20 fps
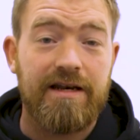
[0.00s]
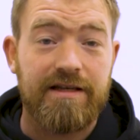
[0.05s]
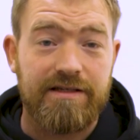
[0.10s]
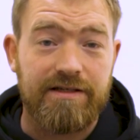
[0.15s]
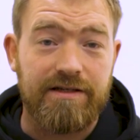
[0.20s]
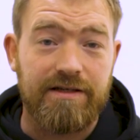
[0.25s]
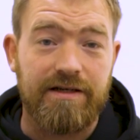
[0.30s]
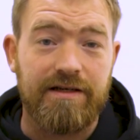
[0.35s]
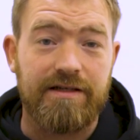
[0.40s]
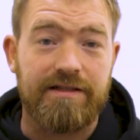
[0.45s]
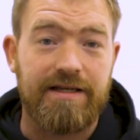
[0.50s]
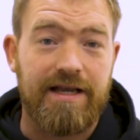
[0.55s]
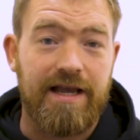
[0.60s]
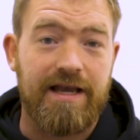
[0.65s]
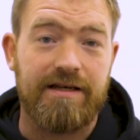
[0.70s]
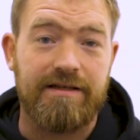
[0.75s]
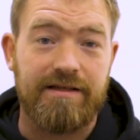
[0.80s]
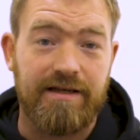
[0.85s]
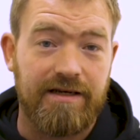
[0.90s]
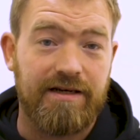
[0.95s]
insert
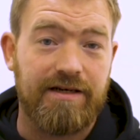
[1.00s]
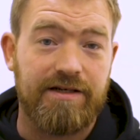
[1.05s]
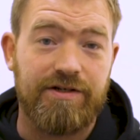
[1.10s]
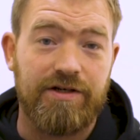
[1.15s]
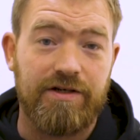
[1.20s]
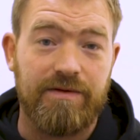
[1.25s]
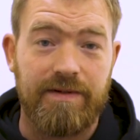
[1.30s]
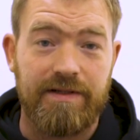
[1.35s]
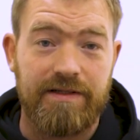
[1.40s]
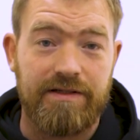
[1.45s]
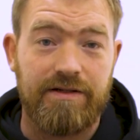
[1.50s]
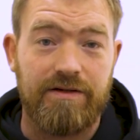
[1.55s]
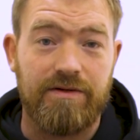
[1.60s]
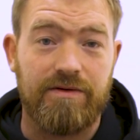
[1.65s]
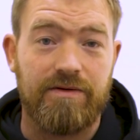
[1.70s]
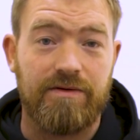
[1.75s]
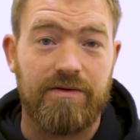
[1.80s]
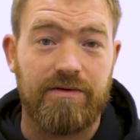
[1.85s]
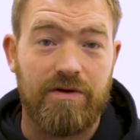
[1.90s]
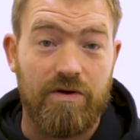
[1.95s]
and an inner tube into
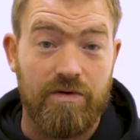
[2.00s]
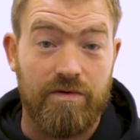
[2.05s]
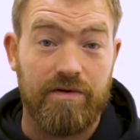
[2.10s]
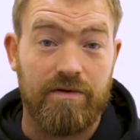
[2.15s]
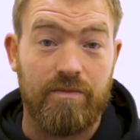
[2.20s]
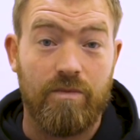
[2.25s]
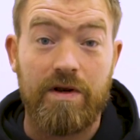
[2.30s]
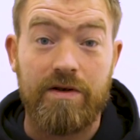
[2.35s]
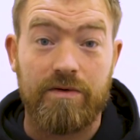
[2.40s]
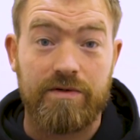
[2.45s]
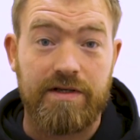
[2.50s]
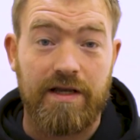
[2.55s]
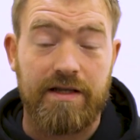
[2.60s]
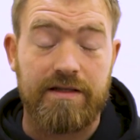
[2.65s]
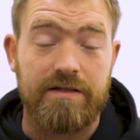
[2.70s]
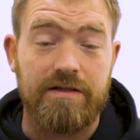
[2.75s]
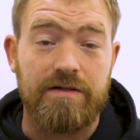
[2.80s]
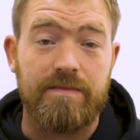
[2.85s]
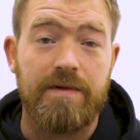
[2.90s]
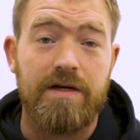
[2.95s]
your current wheel
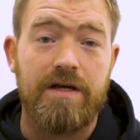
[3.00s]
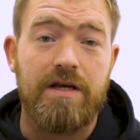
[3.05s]
setup.